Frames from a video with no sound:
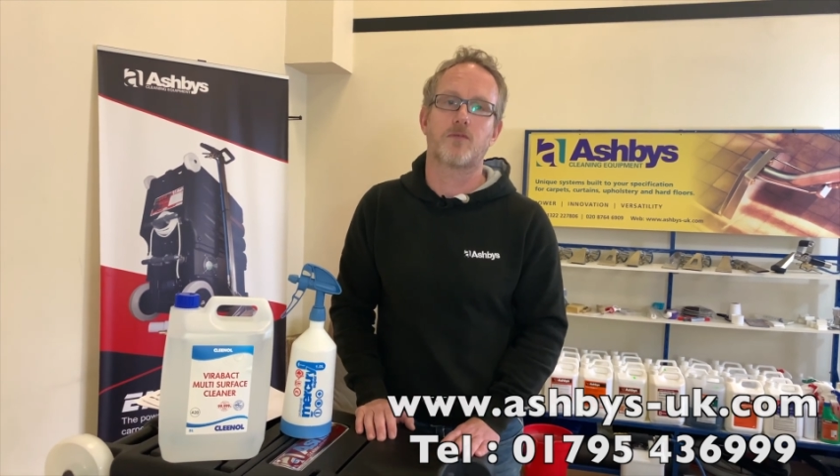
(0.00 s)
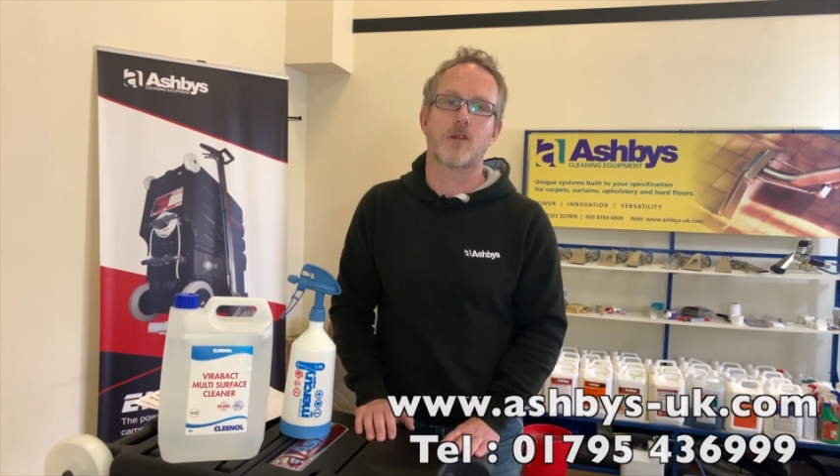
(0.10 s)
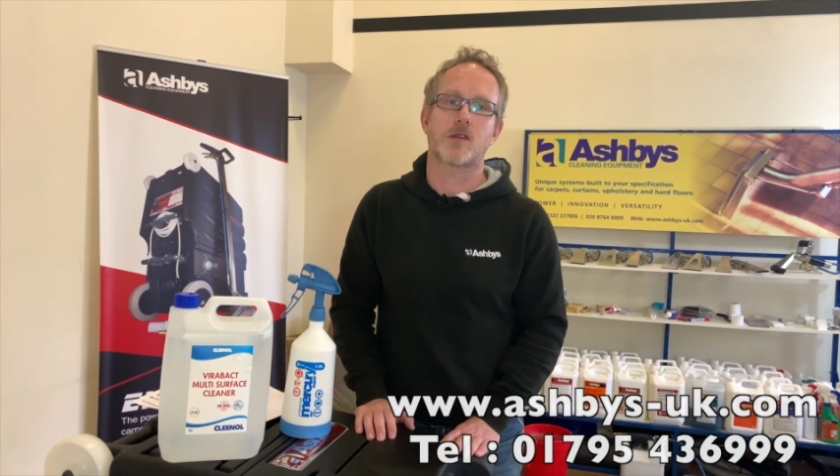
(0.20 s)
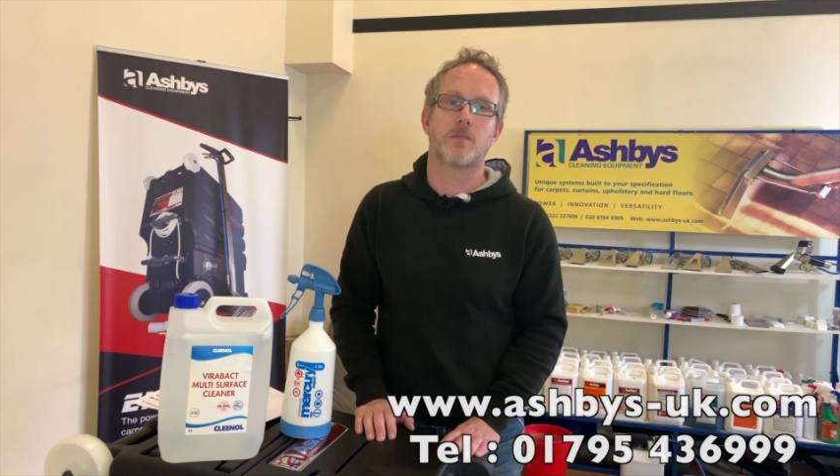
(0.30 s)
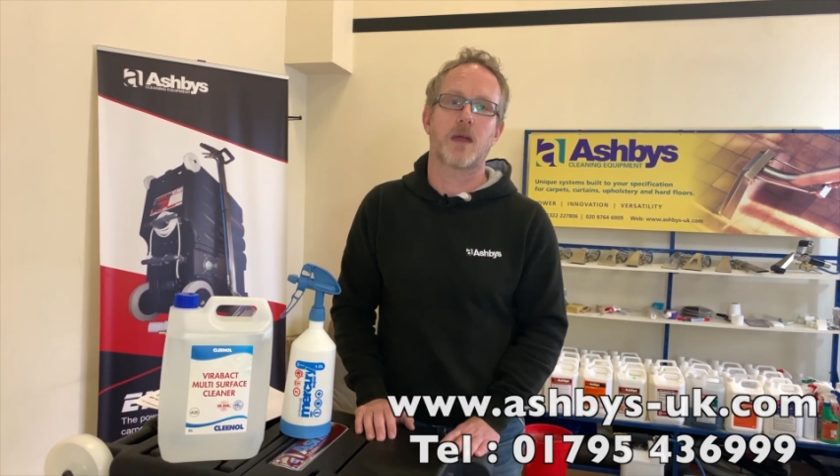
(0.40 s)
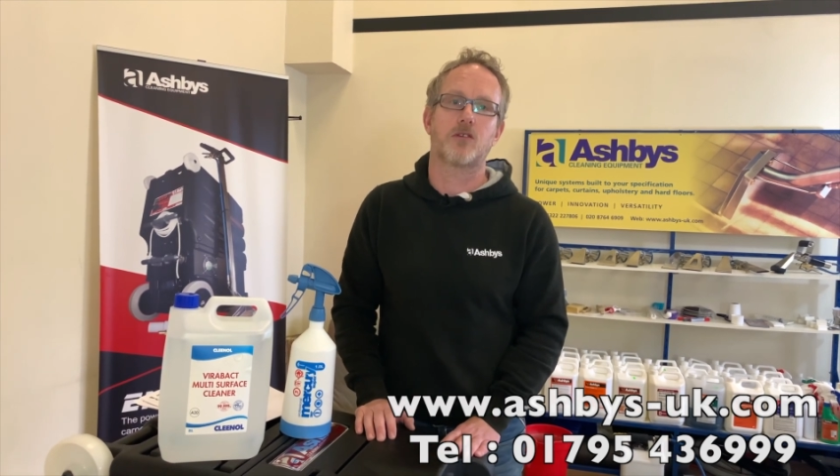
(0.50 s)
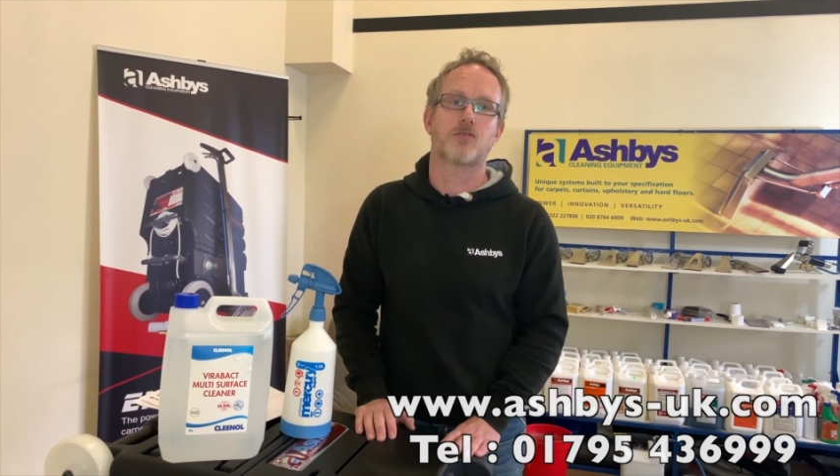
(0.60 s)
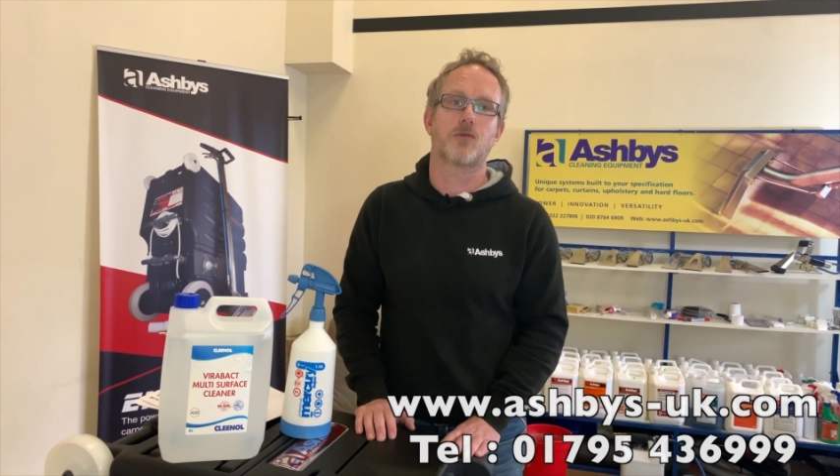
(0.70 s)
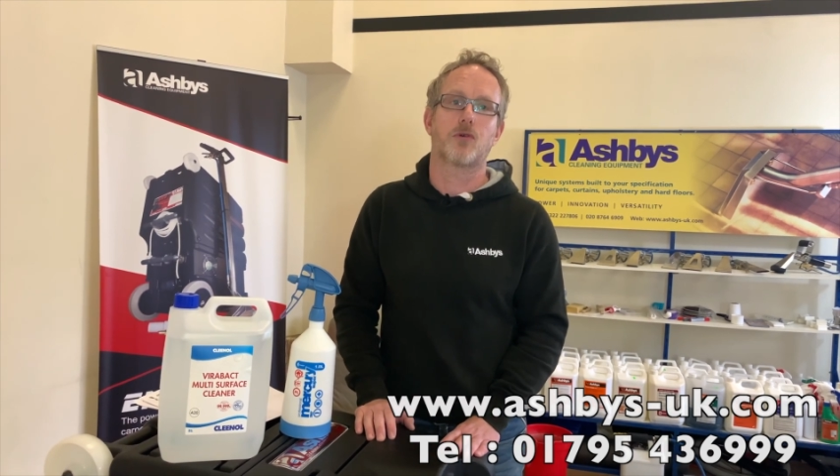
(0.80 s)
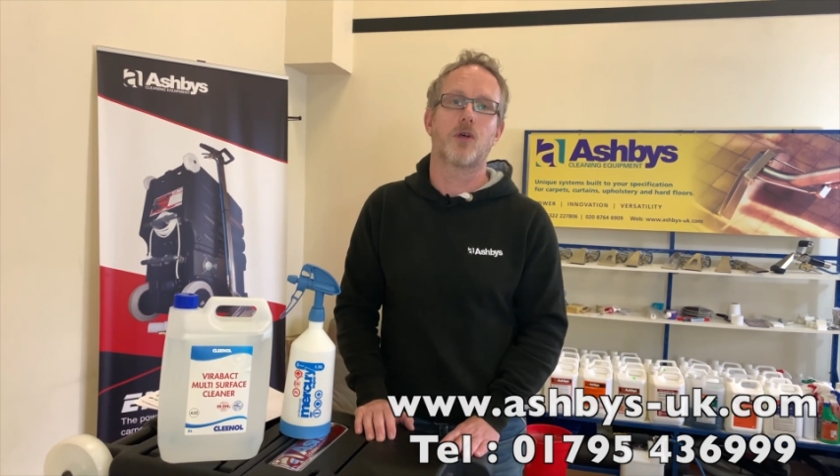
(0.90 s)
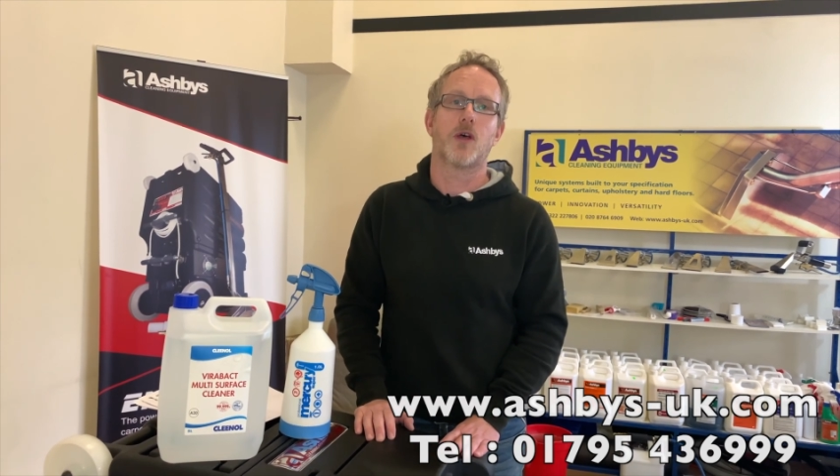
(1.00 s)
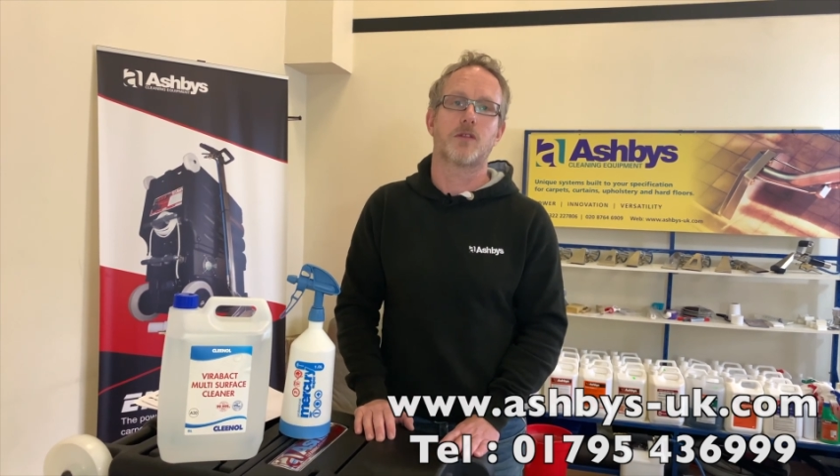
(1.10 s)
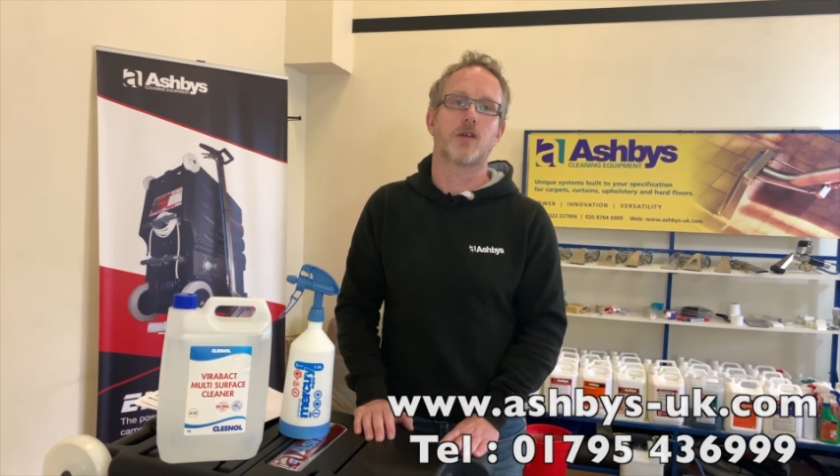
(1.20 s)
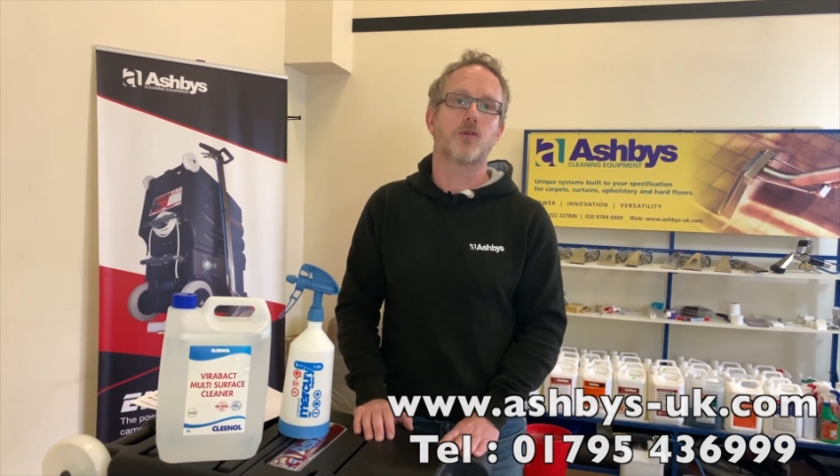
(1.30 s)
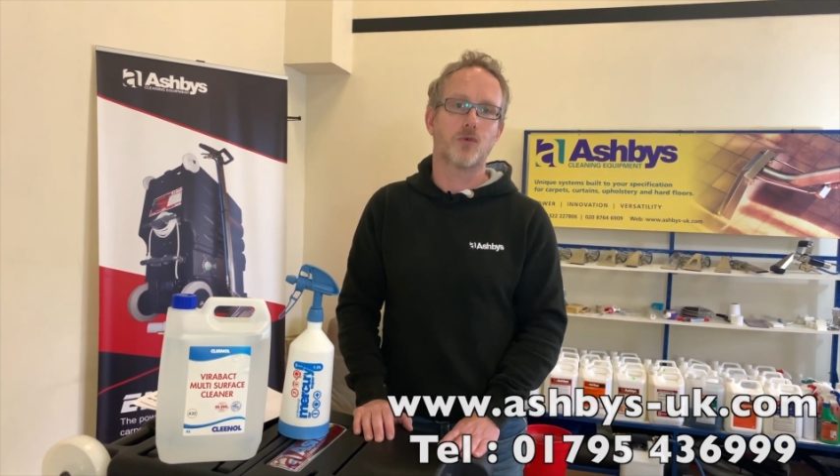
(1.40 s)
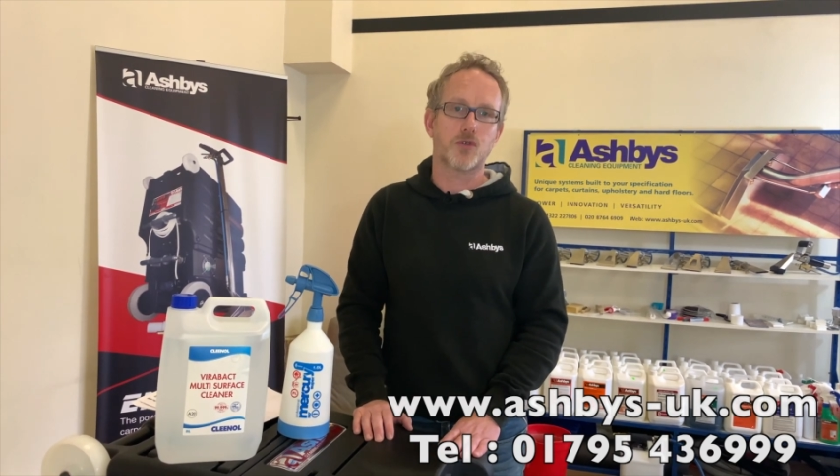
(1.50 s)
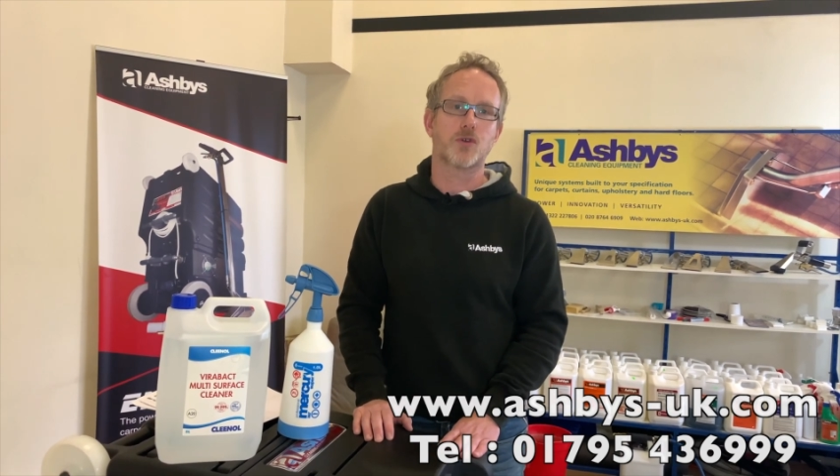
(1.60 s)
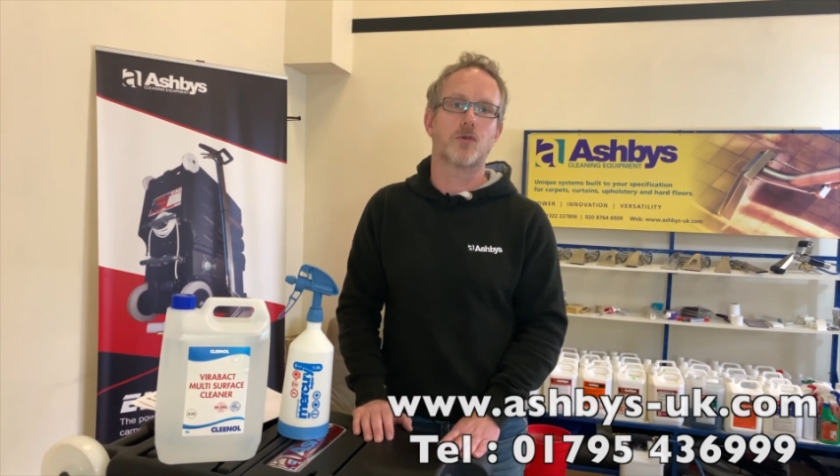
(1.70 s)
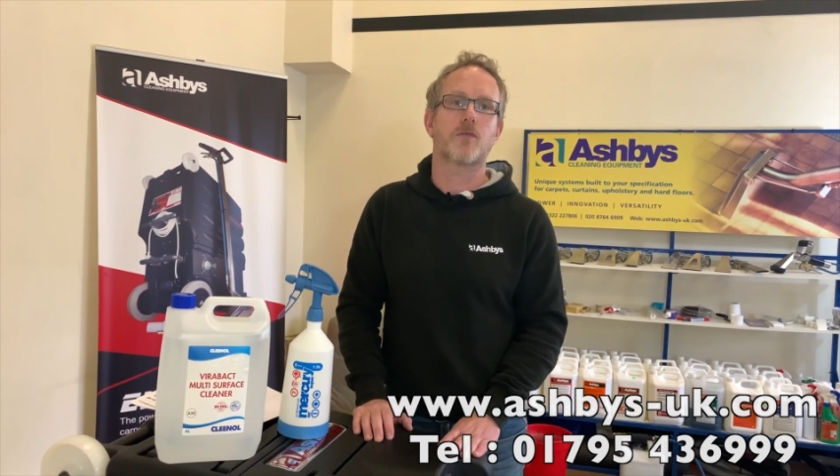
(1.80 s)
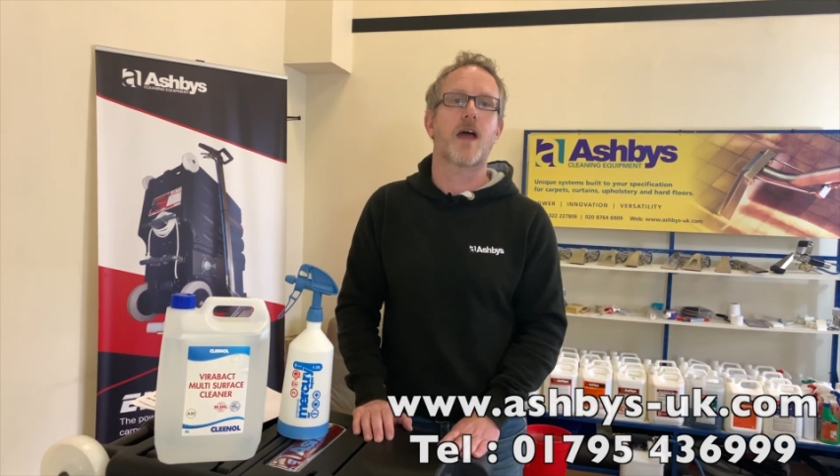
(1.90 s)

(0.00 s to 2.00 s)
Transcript: just to make sure that you're sure of